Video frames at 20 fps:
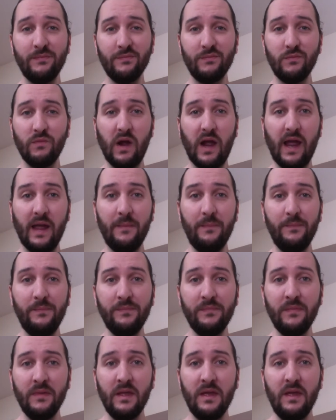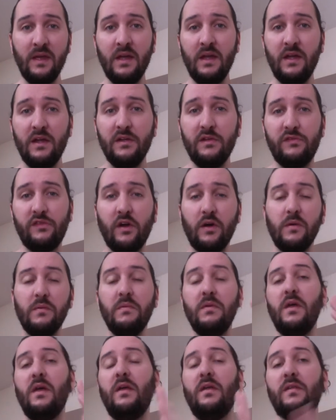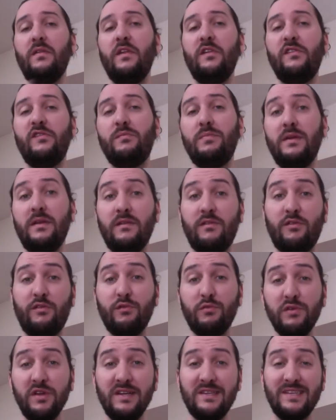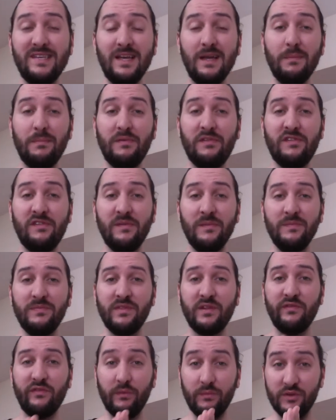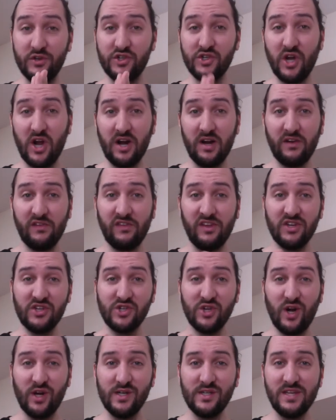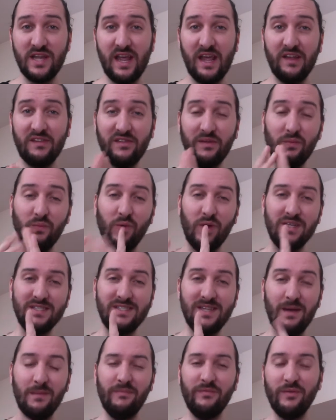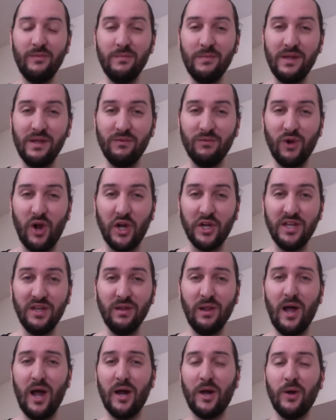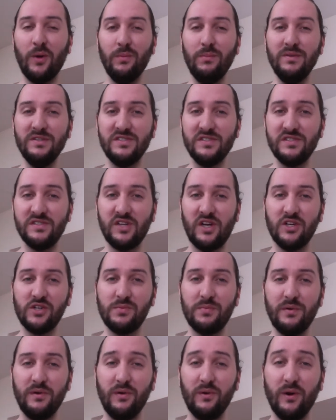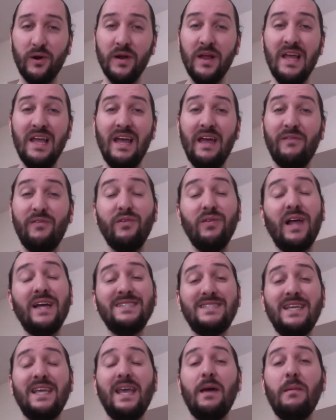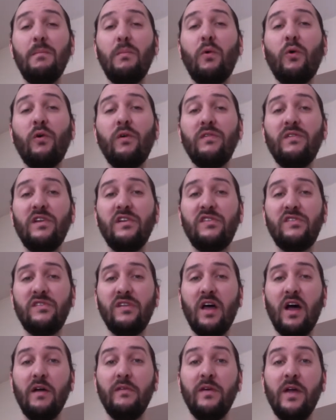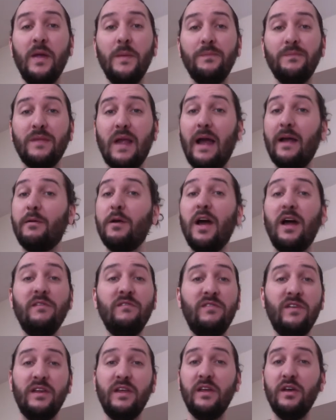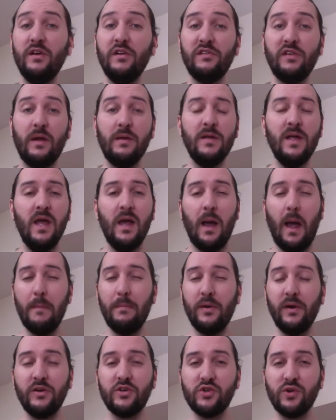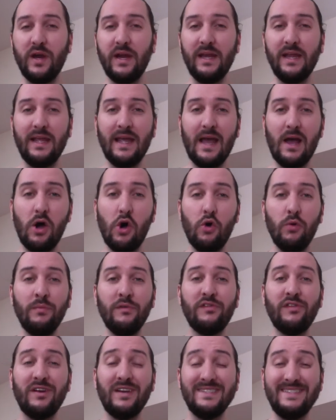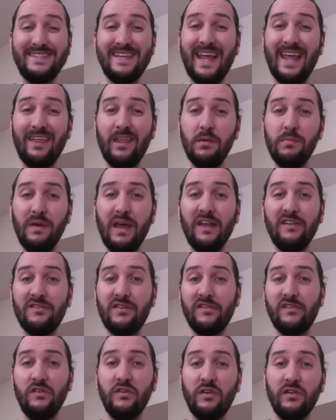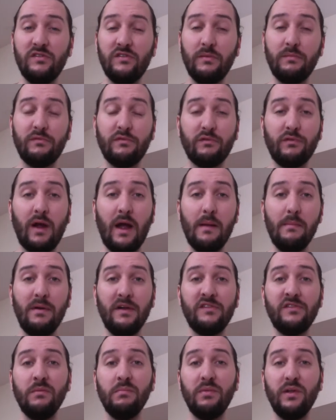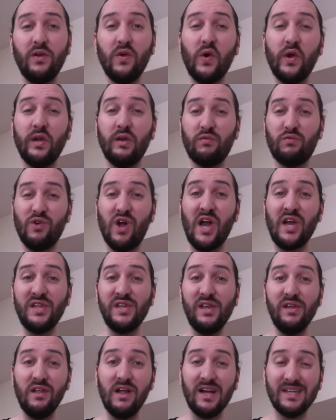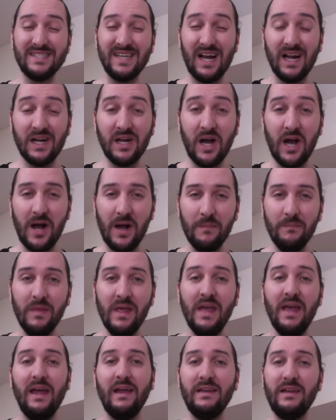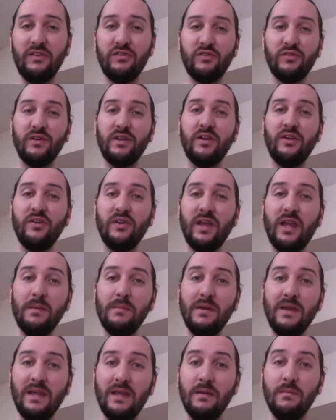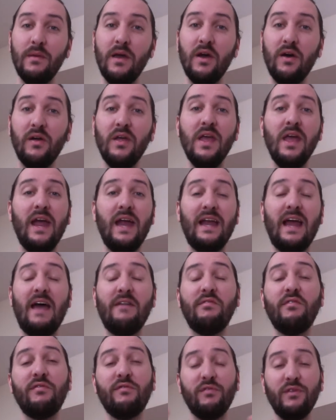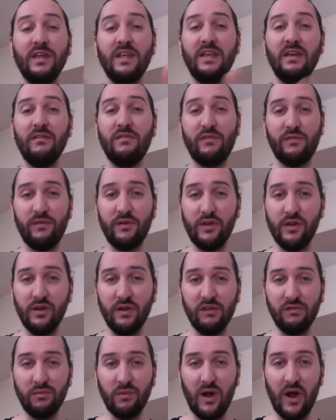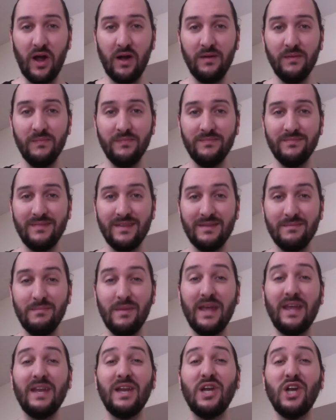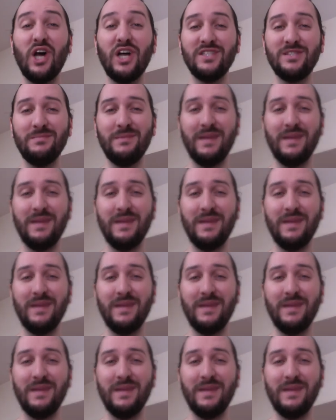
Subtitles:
right? So this has been 3 tips from the Sharks at Shark Tanks, and 1 tip from me, Ron Gielach, home business entrepreneur. If you'd like to get more of this stuff, I cut videos, I put training out almost on a daily basis. You can subscribe by simply going to rongielach.com and entering your name and email, and I have a free gift for you as well. Make it an awesome